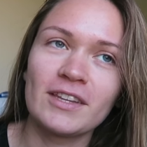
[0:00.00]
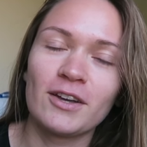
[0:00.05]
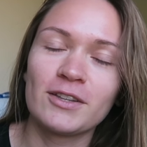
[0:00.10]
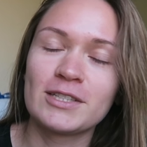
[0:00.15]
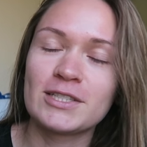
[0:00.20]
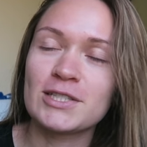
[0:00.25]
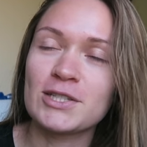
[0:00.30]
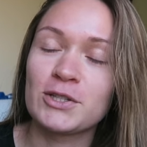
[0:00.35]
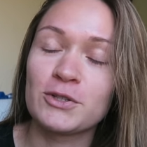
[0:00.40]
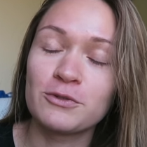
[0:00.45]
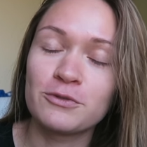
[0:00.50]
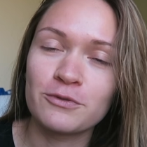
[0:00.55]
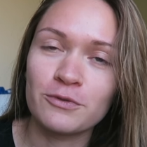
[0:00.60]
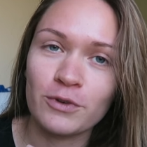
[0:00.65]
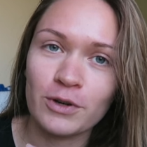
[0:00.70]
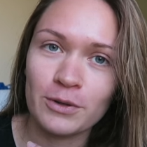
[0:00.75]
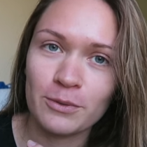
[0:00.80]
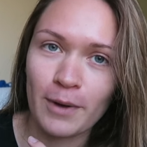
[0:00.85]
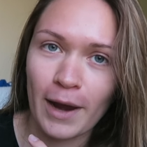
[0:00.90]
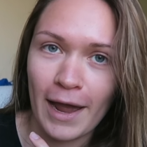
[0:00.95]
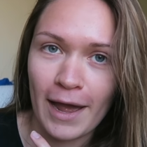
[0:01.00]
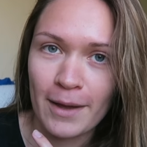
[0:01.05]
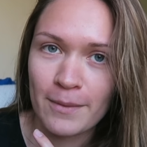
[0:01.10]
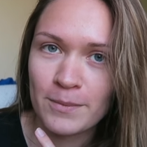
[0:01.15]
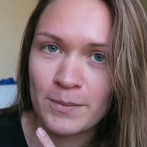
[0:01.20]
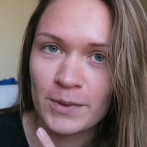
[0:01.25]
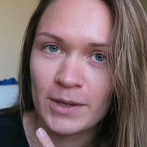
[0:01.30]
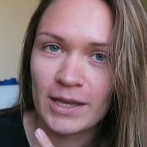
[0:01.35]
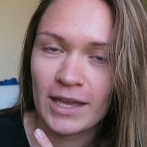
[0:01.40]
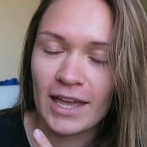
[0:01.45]
On this gluten-free
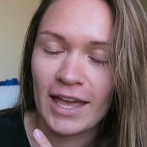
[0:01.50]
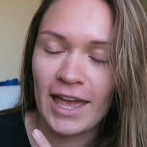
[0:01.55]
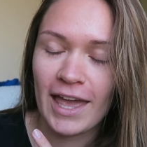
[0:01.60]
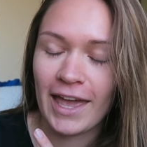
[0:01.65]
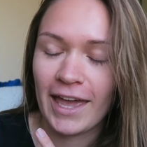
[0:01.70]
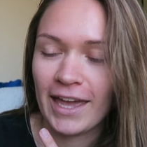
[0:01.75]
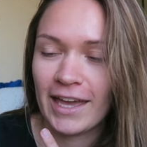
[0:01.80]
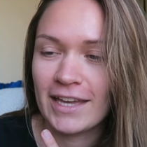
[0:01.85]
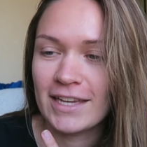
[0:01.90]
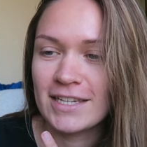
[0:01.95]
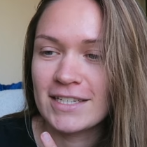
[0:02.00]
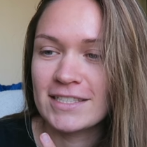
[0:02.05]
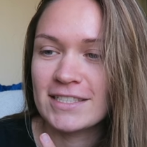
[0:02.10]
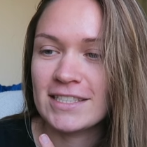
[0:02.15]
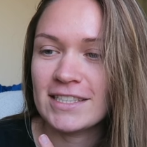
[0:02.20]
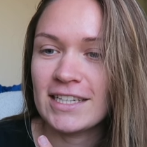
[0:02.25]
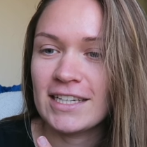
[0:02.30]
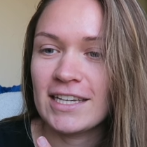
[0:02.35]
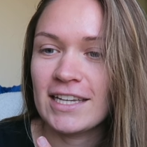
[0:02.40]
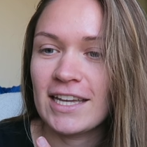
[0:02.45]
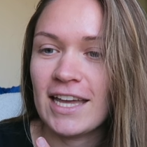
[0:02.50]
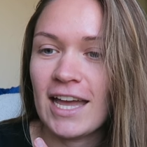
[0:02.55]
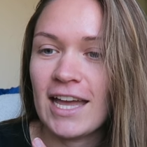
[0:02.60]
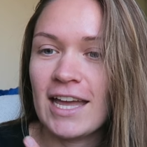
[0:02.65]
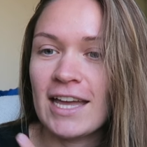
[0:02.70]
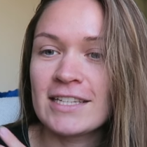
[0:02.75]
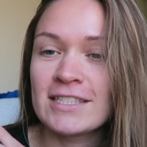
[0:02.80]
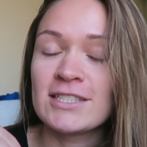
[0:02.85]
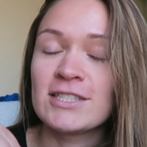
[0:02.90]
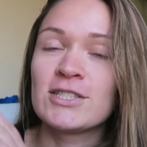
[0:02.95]
wrap. And
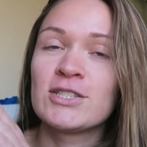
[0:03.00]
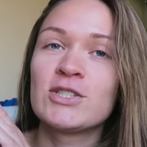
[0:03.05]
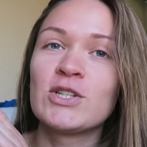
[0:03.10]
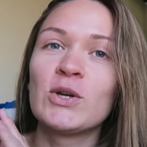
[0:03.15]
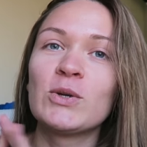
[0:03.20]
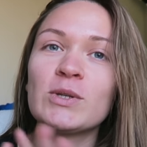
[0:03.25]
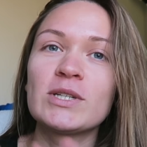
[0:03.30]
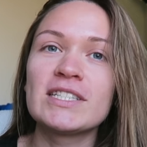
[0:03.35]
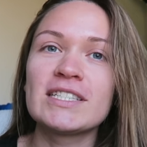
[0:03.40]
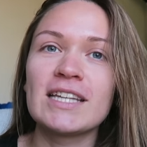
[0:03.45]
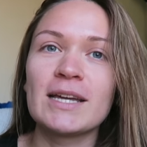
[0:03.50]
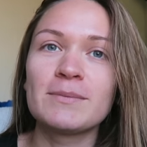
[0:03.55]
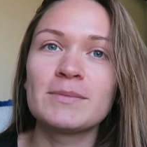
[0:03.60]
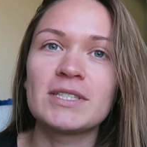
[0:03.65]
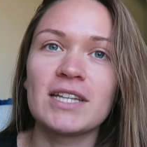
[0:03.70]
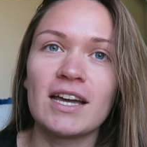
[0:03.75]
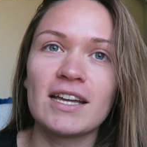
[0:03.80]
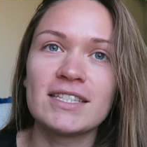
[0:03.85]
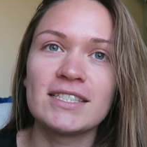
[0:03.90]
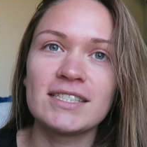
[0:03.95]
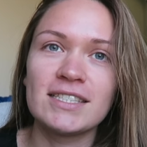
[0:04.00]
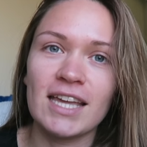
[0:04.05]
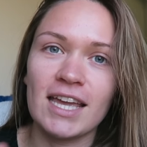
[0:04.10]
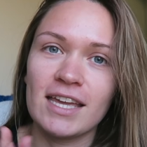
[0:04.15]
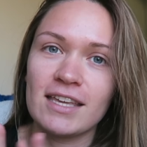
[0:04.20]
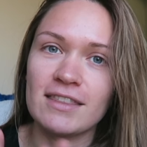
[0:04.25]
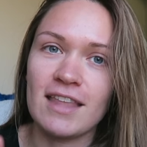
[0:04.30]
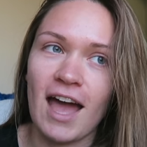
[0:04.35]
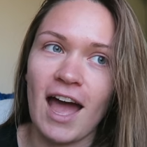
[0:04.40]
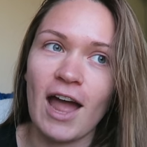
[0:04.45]
as soon as I'm done
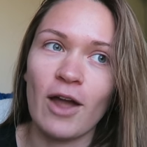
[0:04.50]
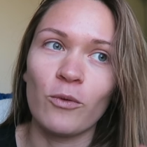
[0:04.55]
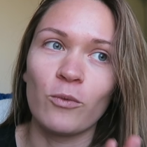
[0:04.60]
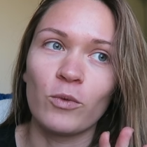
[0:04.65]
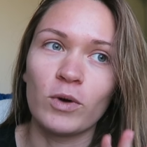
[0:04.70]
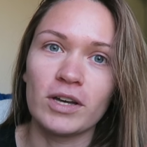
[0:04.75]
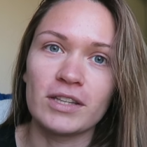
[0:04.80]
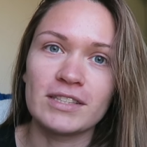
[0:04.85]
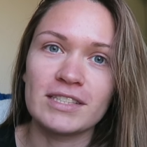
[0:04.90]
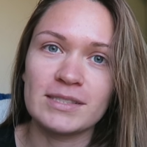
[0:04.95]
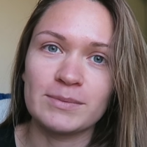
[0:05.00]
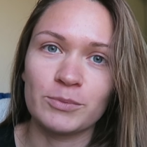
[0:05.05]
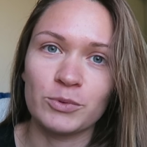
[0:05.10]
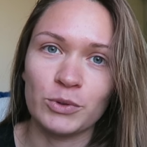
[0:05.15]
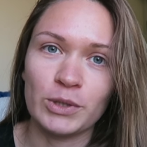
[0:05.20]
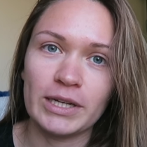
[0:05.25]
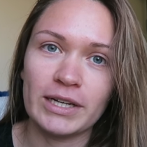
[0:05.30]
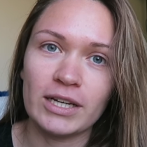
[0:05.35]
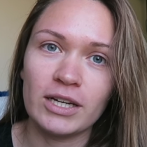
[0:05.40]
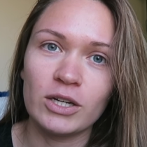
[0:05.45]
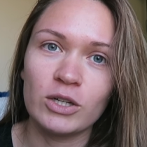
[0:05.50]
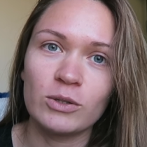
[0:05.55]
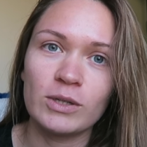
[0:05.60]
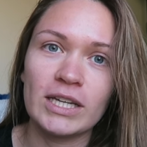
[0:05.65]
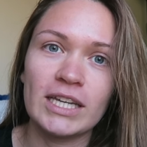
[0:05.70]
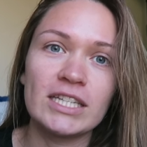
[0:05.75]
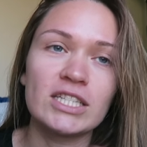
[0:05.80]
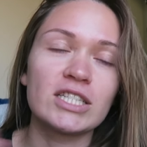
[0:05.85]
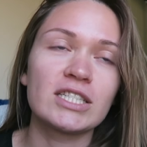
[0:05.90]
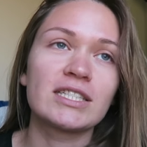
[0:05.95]
saying that I want this
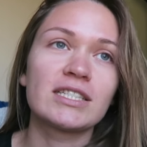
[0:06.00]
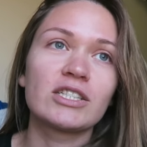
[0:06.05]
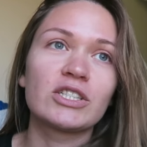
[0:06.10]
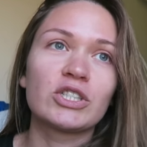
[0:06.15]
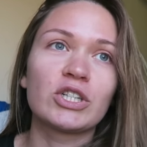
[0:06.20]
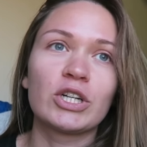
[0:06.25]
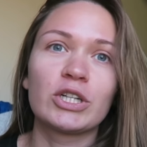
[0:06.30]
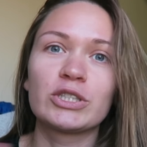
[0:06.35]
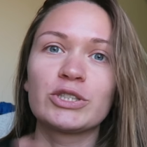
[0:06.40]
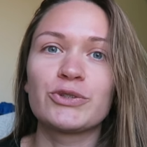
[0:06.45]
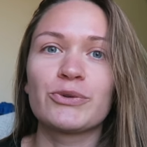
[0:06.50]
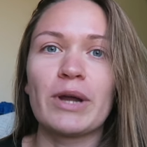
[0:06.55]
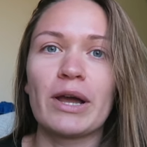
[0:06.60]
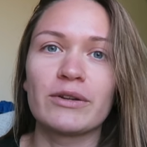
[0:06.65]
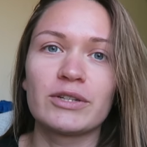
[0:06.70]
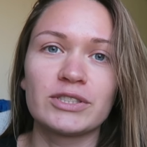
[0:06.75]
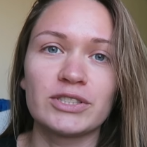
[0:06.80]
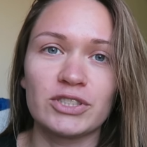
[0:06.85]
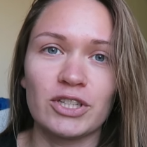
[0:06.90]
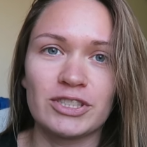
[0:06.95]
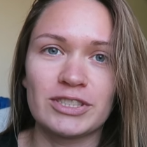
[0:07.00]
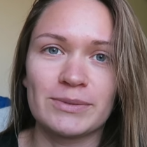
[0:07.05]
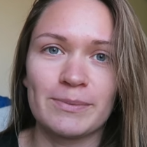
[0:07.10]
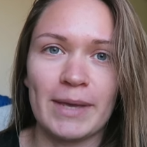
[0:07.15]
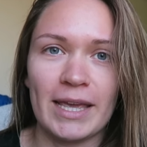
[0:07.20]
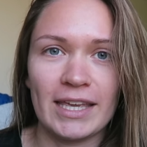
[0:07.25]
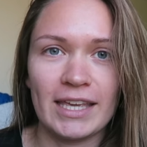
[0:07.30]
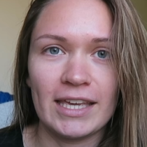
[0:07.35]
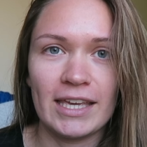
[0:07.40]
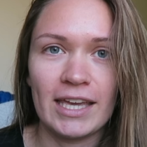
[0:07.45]
burrito, he just turns around and starts
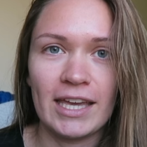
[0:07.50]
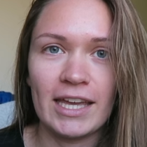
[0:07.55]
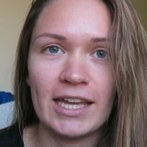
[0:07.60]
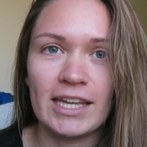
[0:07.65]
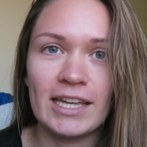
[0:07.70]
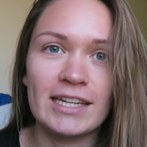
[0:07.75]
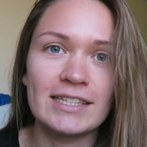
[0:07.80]
making it.